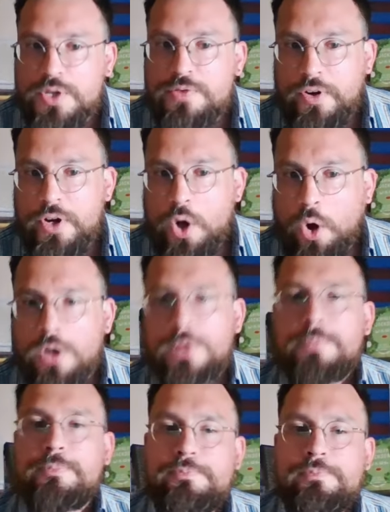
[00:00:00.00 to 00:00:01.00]
is very hard.
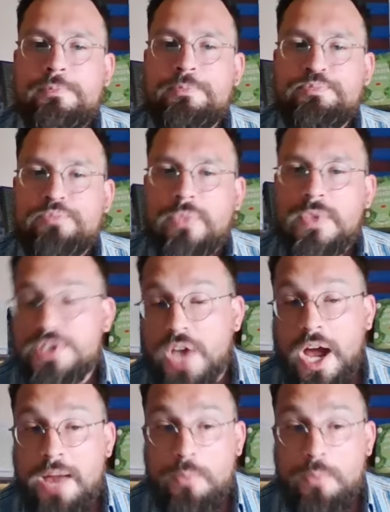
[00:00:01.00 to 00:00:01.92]
Sky